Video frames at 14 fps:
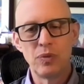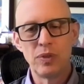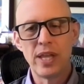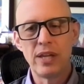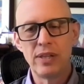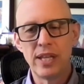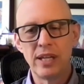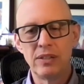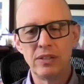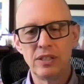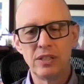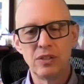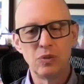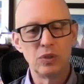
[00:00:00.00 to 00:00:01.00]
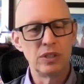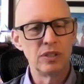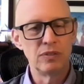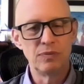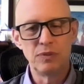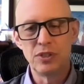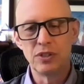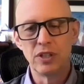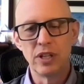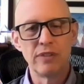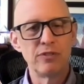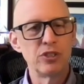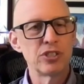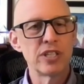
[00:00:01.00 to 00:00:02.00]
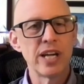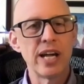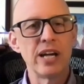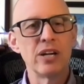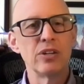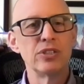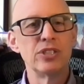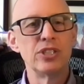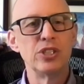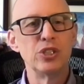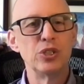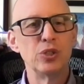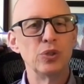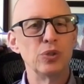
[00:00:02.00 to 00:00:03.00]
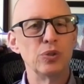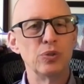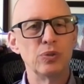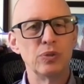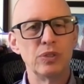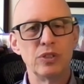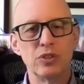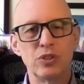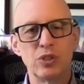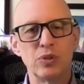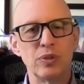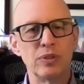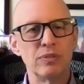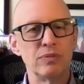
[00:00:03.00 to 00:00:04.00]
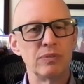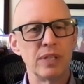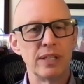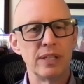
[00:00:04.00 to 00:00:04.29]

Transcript: that that you, you you love your child. You you're doing